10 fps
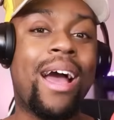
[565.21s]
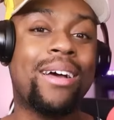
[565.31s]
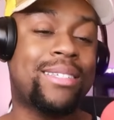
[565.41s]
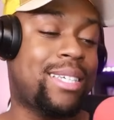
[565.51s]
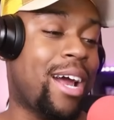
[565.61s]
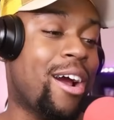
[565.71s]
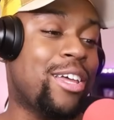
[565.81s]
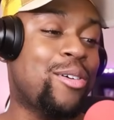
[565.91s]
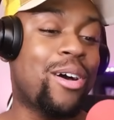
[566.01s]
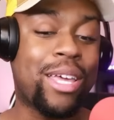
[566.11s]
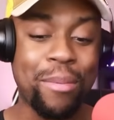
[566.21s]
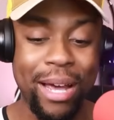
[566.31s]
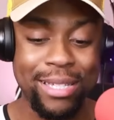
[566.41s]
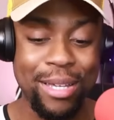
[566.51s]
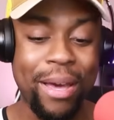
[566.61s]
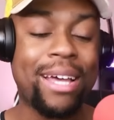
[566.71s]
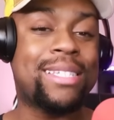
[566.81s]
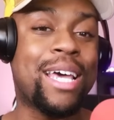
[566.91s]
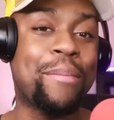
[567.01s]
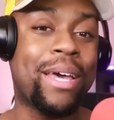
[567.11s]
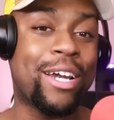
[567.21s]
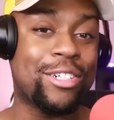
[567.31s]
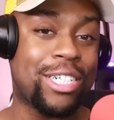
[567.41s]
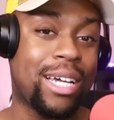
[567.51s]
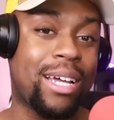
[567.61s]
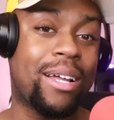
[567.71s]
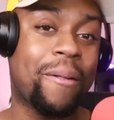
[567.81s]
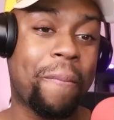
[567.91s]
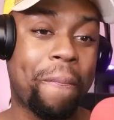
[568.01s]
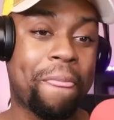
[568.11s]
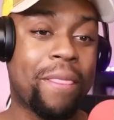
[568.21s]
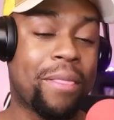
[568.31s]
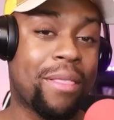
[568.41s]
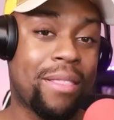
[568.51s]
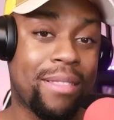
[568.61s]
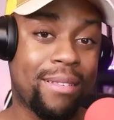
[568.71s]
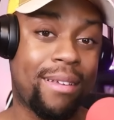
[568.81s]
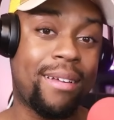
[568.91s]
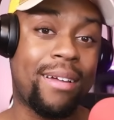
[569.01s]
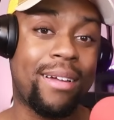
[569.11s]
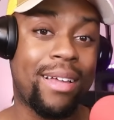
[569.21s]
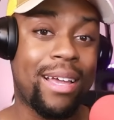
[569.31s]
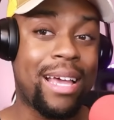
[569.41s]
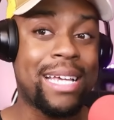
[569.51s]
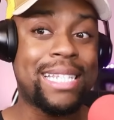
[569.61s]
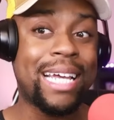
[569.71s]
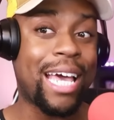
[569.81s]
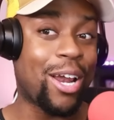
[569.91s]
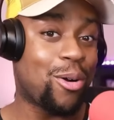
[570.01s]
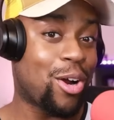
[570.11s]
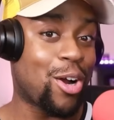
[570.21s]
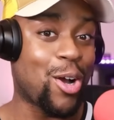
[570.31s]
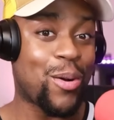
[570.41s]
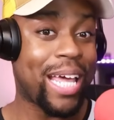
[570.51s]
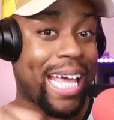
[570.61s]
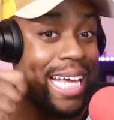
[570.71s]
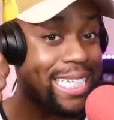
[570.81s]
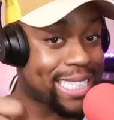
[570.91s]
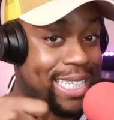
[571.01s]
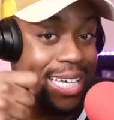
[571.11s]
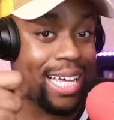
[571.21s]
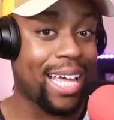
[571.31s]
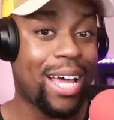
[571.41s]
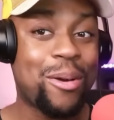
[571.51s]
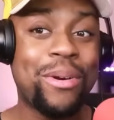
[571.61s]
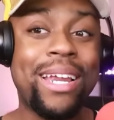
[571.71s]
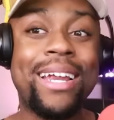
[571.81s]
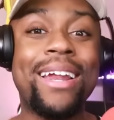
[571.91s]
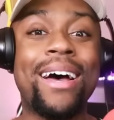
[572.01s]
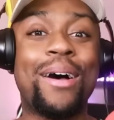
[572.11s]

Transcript: Sierra, you gonna keep that same energy? Huh. Is the ghetto girl gonna eat? We need to know.